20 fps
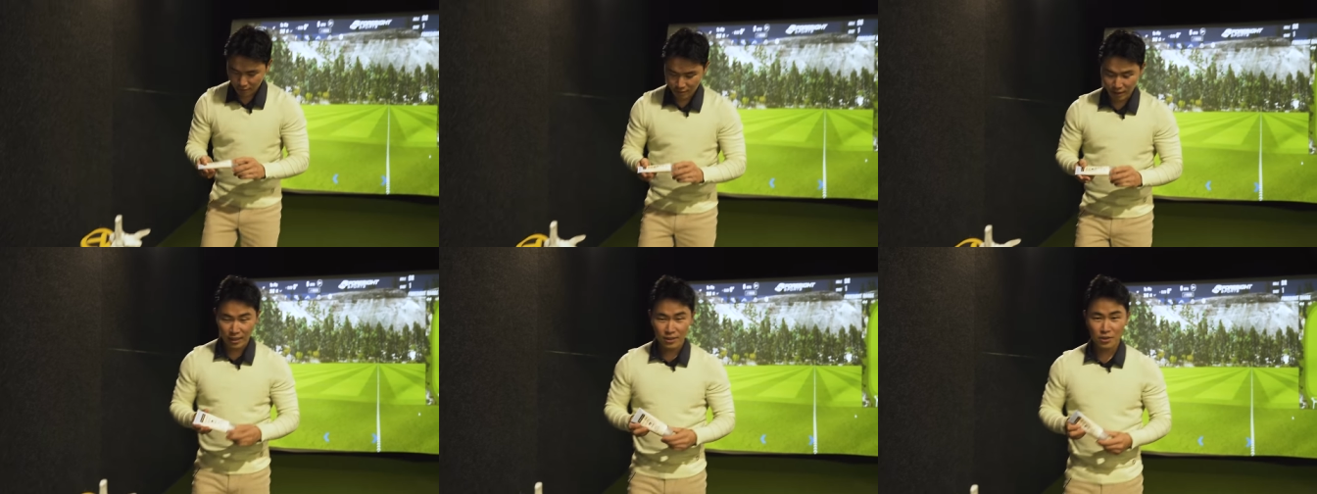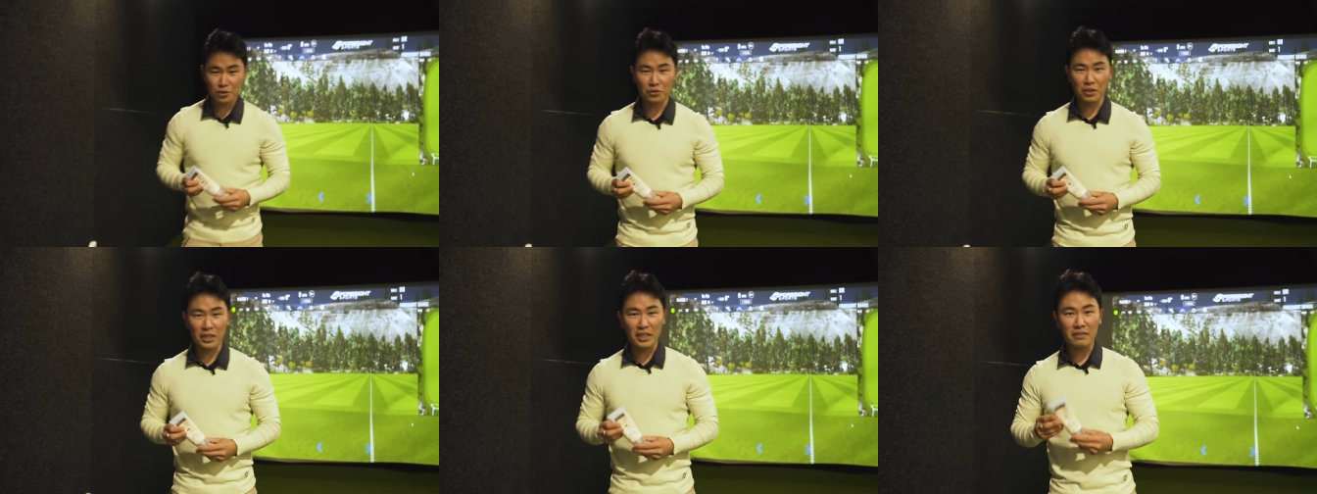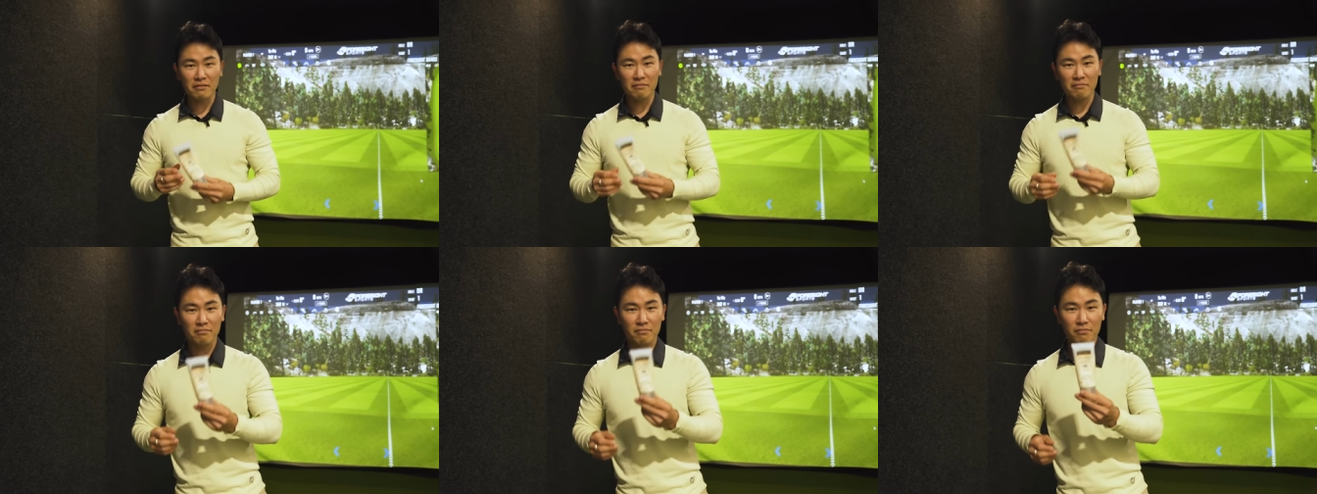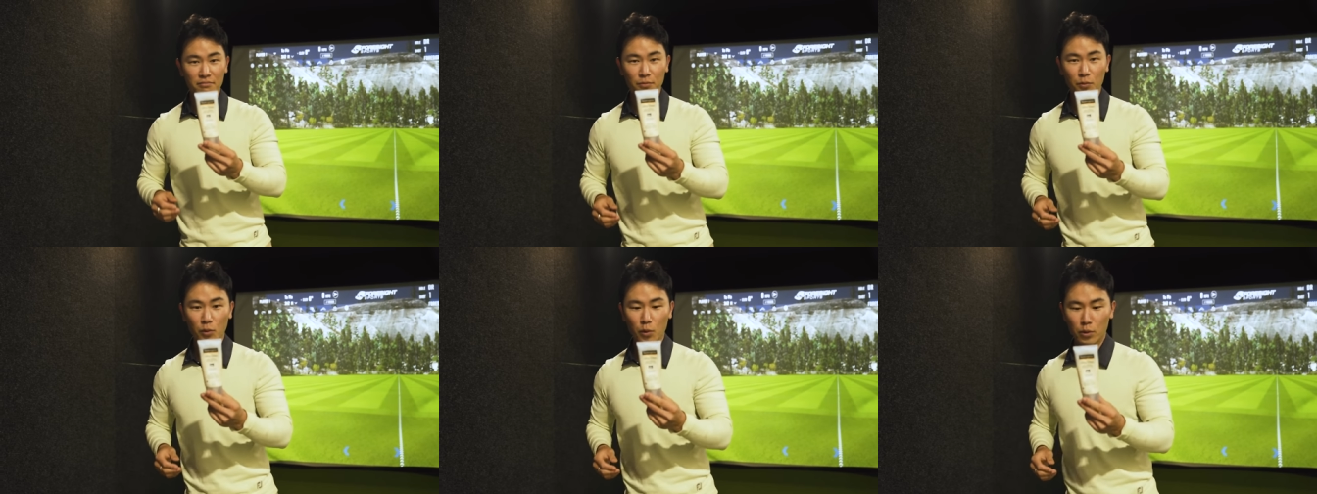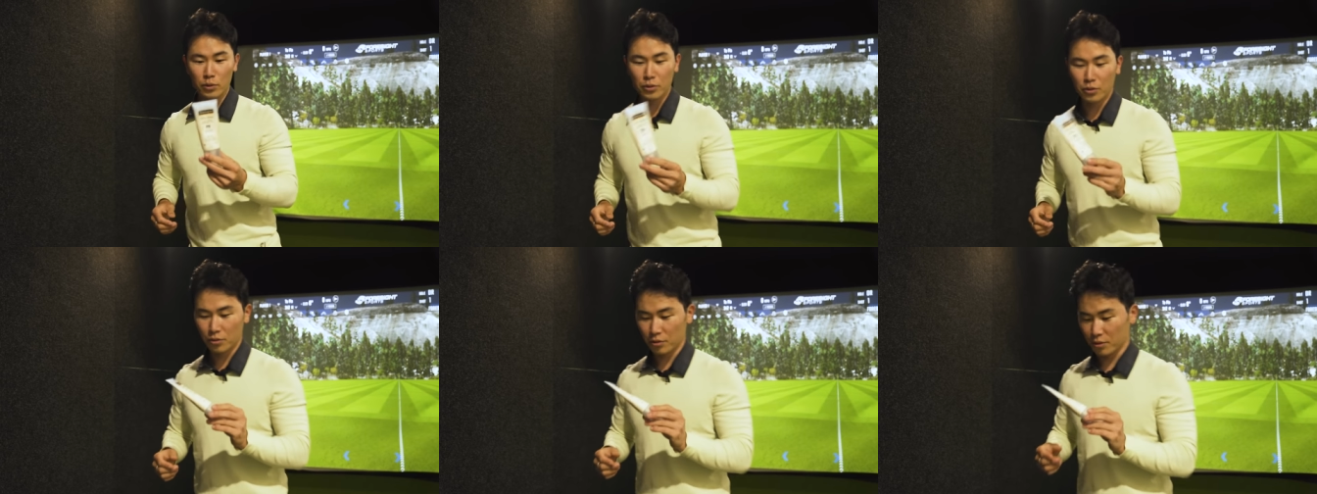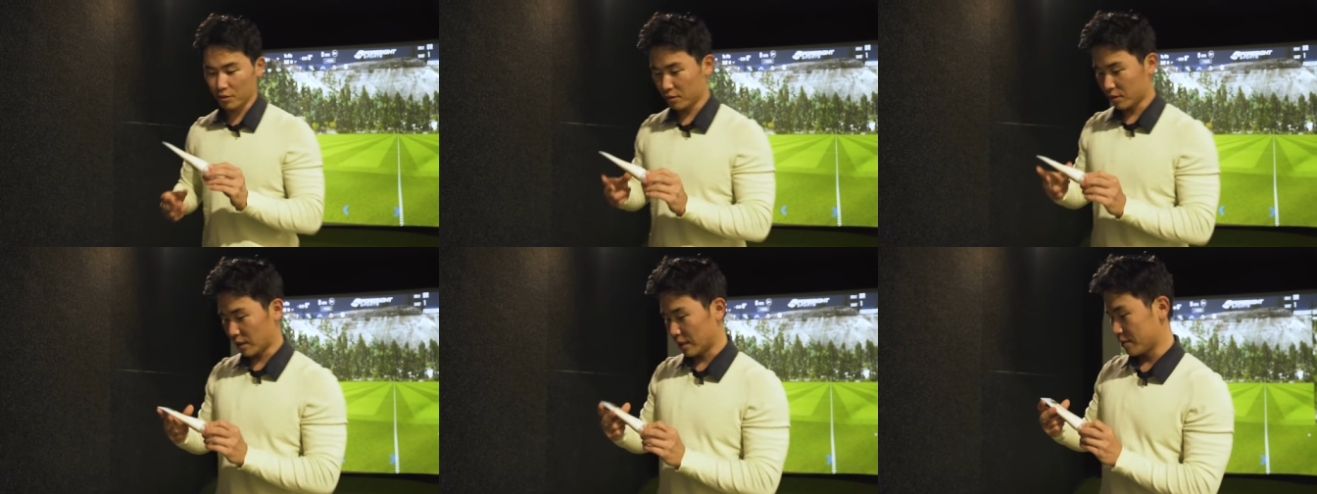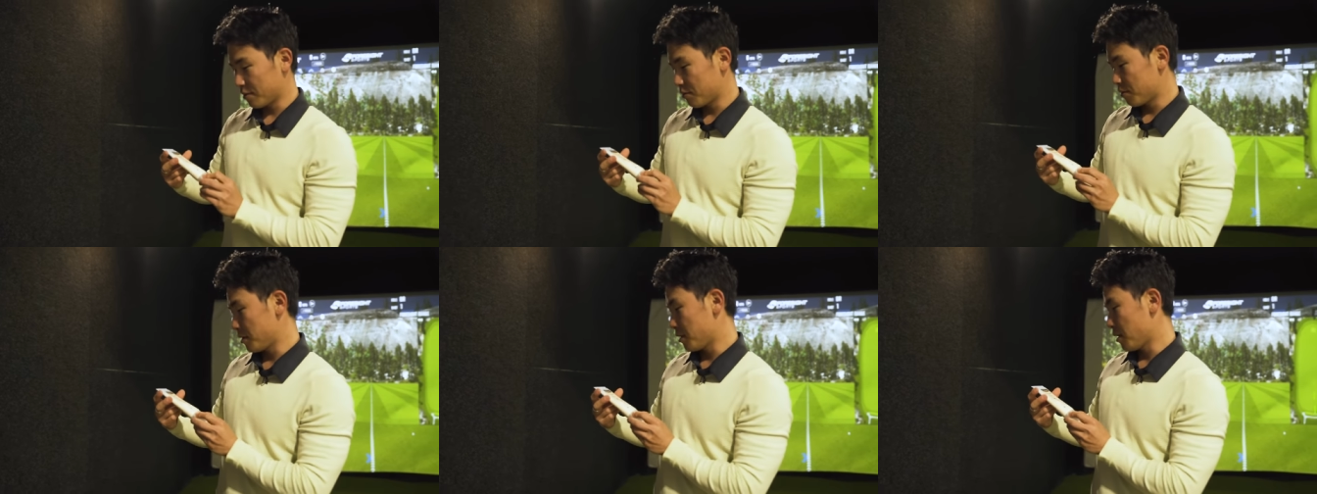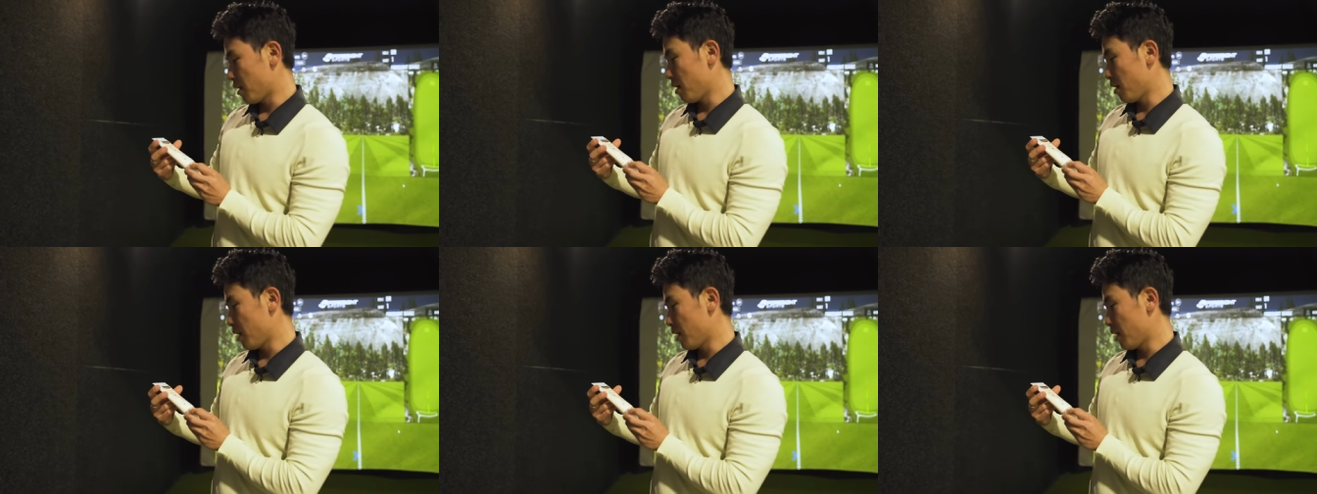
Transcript: Sunscreen. Always use a sunscreen. I